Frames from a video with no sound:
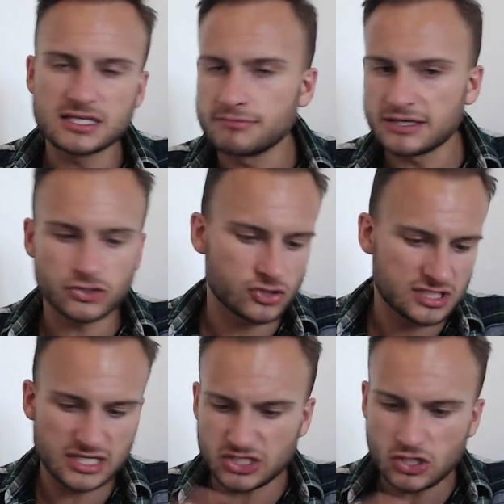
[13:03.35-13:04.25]

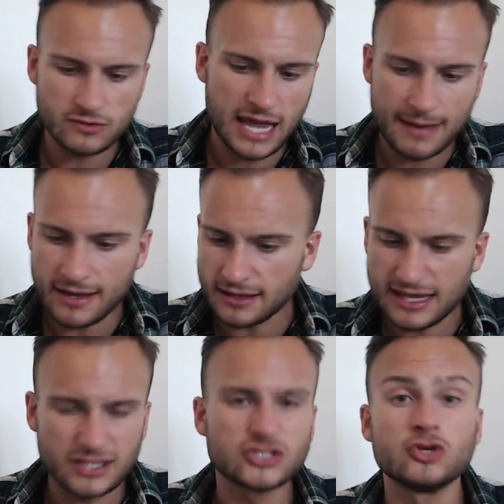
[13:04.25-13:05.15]
mistresses, you name it. They
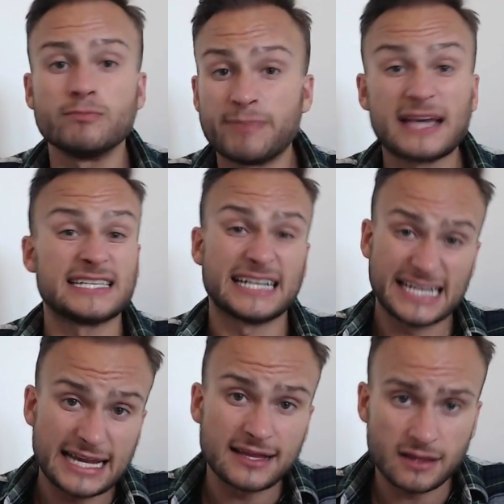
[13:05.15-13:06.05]
could do basically
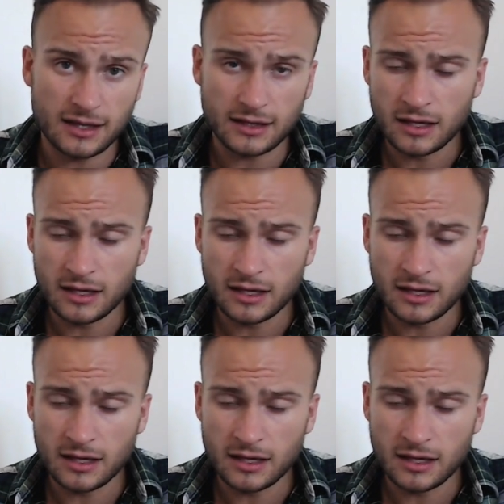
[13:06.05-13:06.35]
anything.